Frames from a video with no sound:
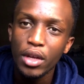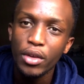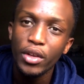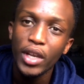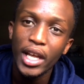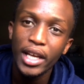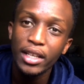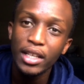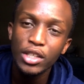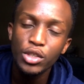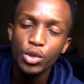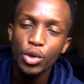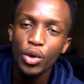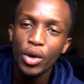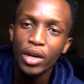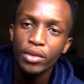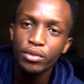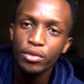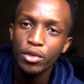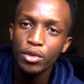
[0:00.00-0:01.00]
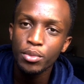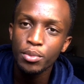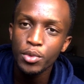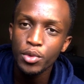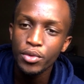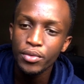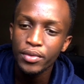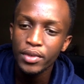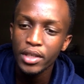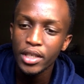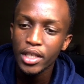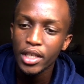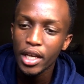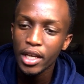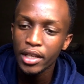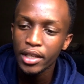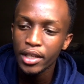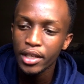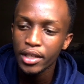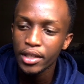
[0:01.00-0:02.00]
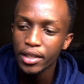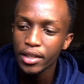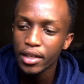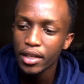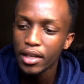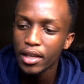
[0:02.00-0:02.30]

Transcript: like let's go out for a movie, and then